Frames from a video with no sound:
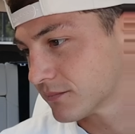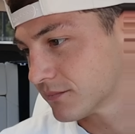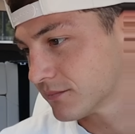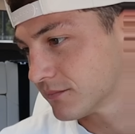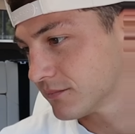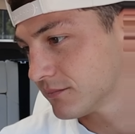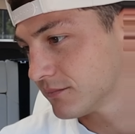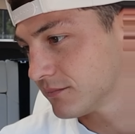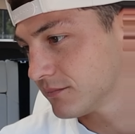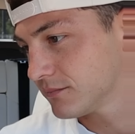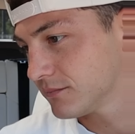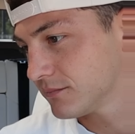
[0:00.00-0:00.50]

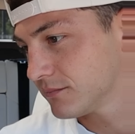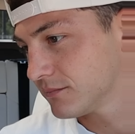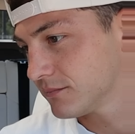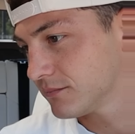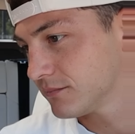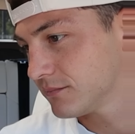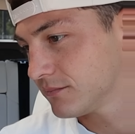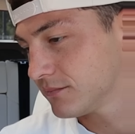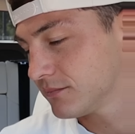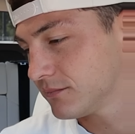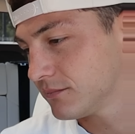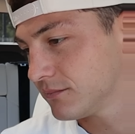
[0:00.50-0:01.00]

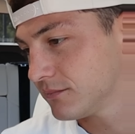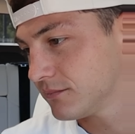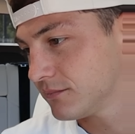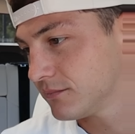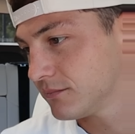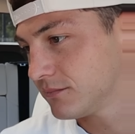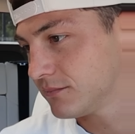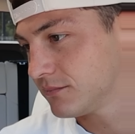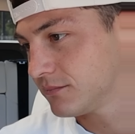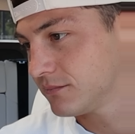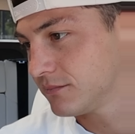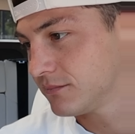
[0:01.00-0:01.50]

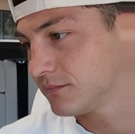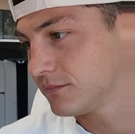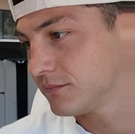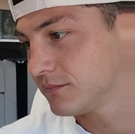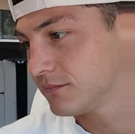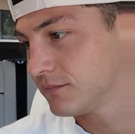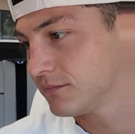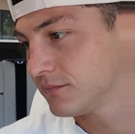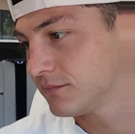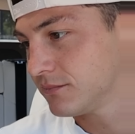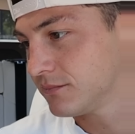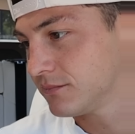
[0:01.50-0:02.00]

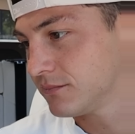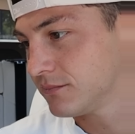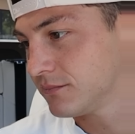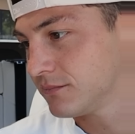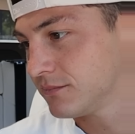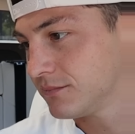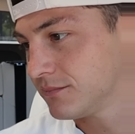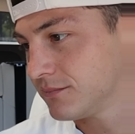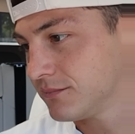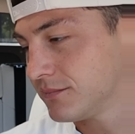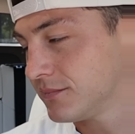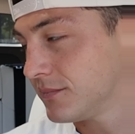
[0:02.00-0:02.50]

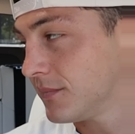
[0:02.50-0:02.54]
(silent)